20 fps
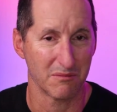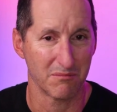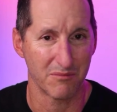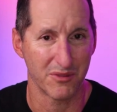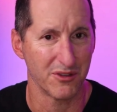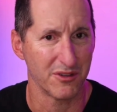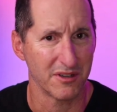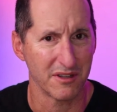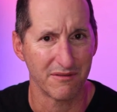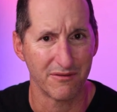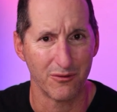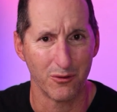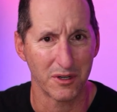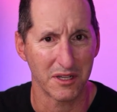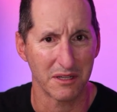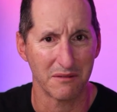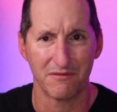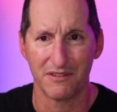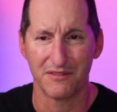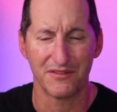30,
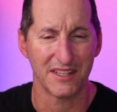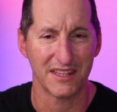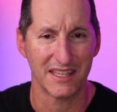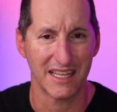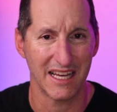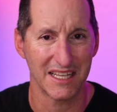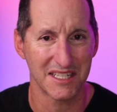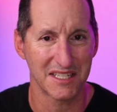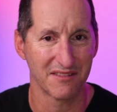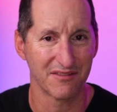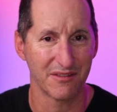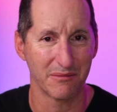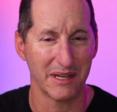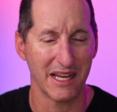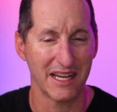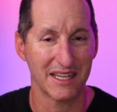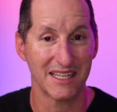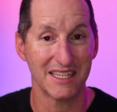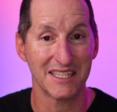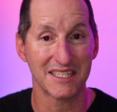40, 50,000 of them
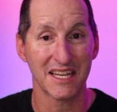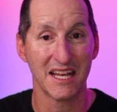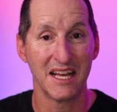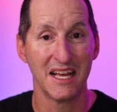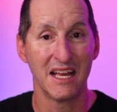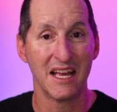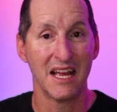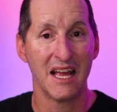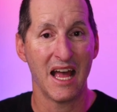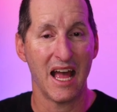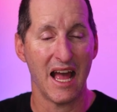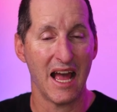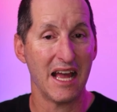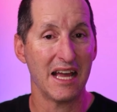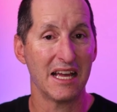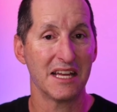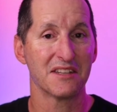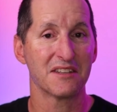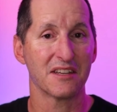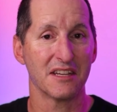nowadays,
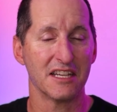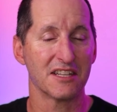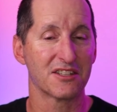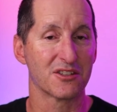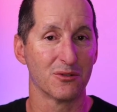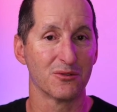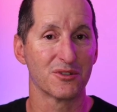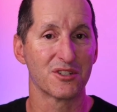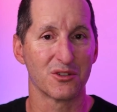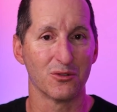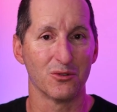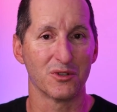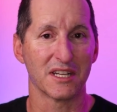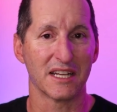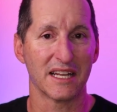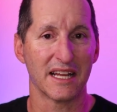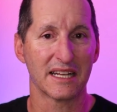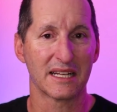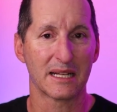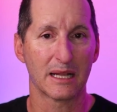and it's all stored in
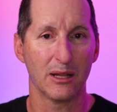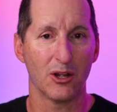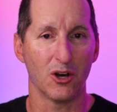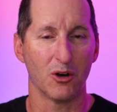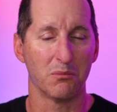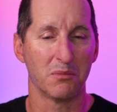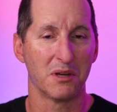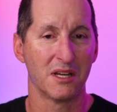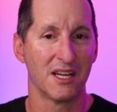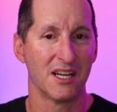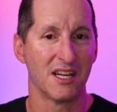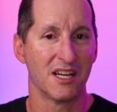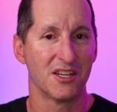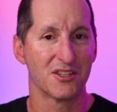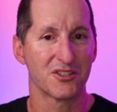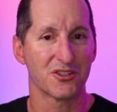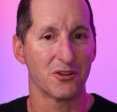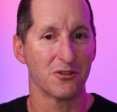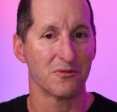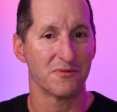a CLOB.
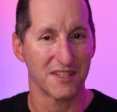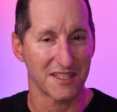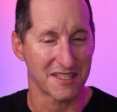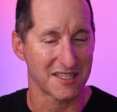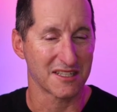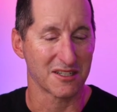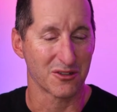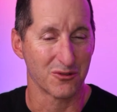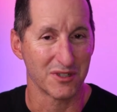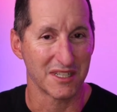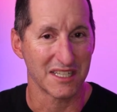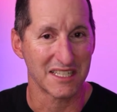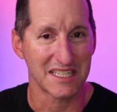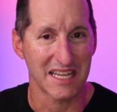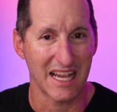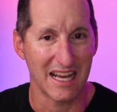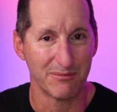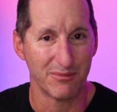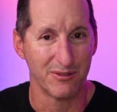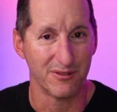So this is a good
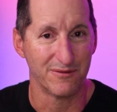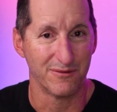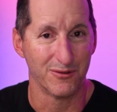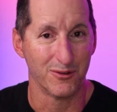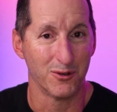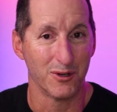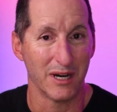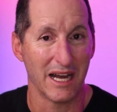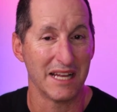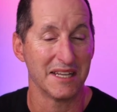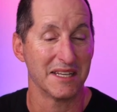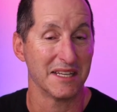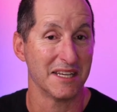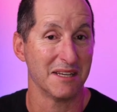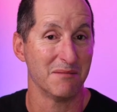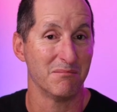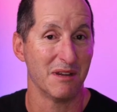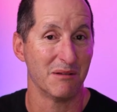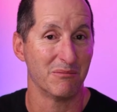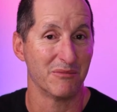example for an
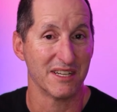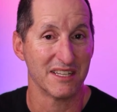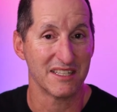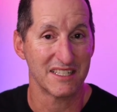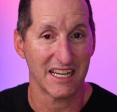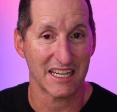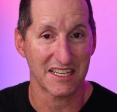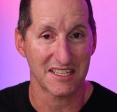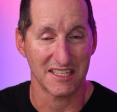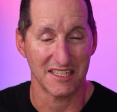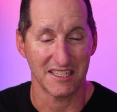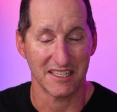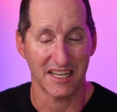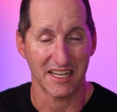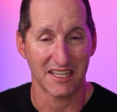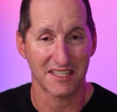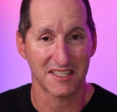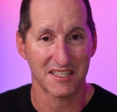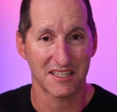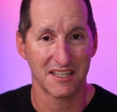in-memory text
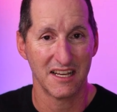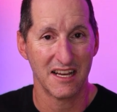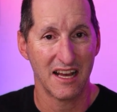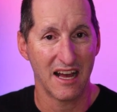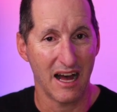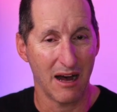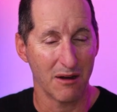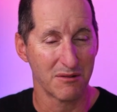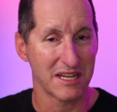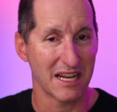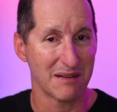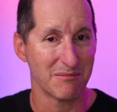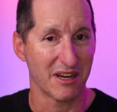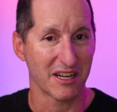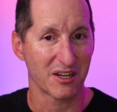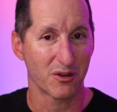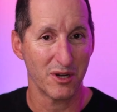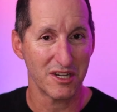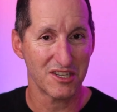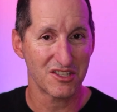index. I'll take my
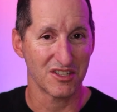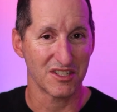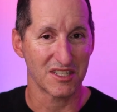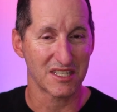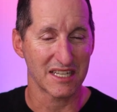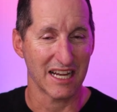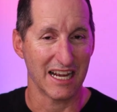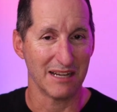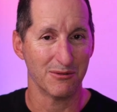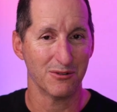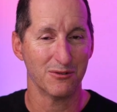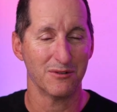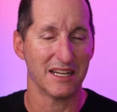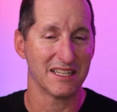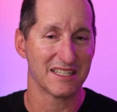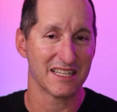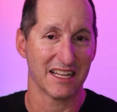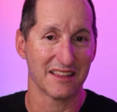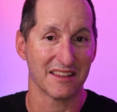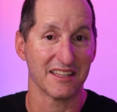questions table and
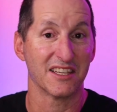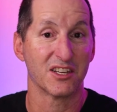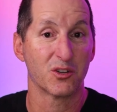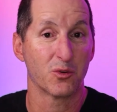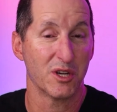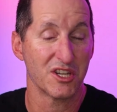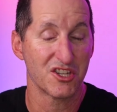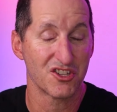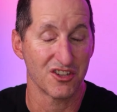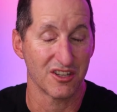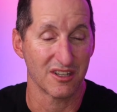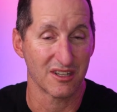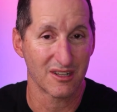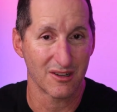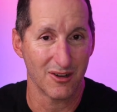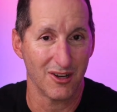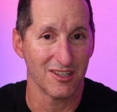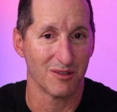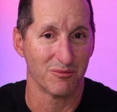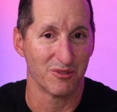take the question
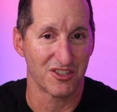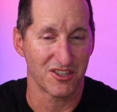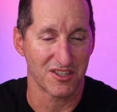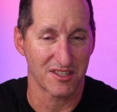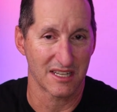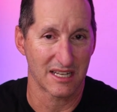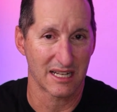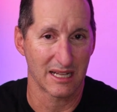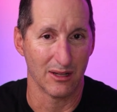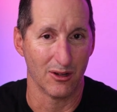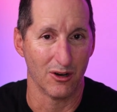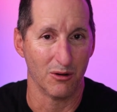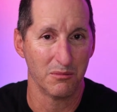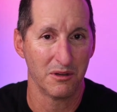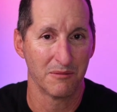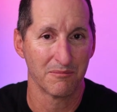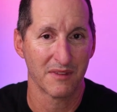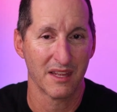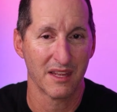column, which is a CLOB,